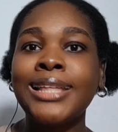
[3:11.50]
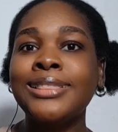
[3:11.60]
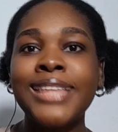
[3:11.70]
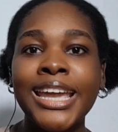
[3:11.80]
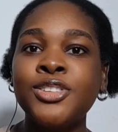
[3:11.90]

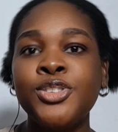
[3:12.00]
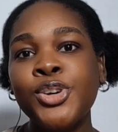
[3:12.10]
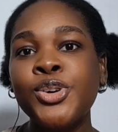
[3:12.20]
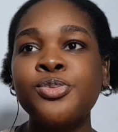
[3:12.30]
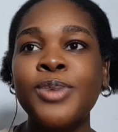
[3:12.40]
they
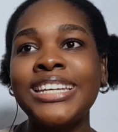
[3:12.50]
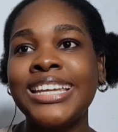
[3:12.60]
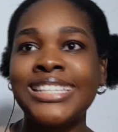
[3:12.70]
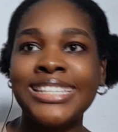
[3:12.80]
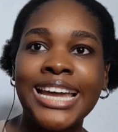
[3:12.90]
knew when they
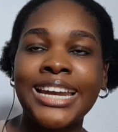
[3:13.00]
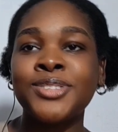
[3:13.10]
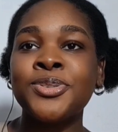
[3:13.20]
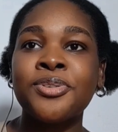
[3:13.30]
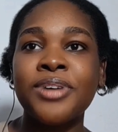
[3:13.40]
decided
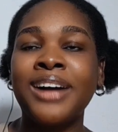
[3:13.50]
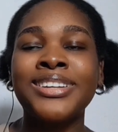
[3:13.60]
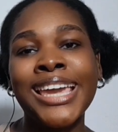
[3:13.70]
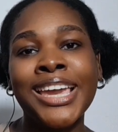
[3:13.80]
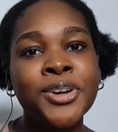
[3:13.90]
to
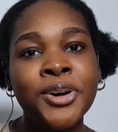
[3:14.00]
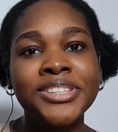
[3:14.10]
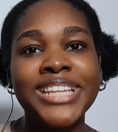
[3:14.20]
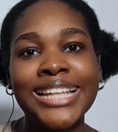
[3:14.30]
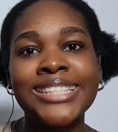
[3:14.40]
crown
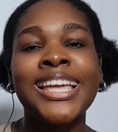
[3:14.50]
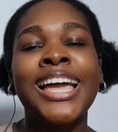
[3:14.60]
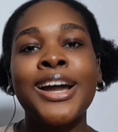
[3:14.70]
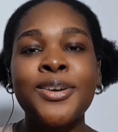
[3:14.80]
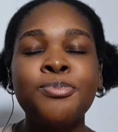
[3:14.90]
Aegon that
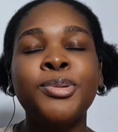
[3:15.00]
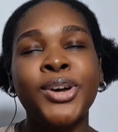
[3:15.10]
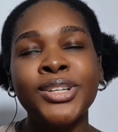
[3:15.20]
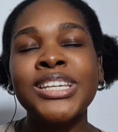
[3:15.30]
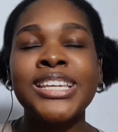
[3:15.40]

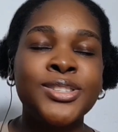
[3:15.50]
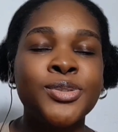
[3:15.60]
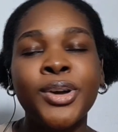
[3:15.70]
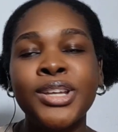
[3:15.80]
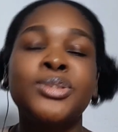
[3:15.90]
blood is
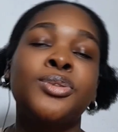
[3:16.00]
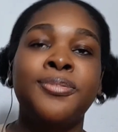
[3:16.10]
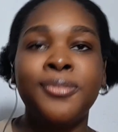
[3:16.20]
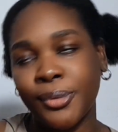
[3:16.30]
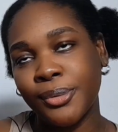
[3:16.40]
going to
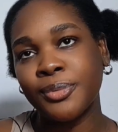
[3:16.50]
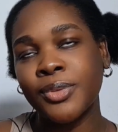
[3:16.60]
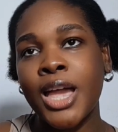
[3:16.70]
flow.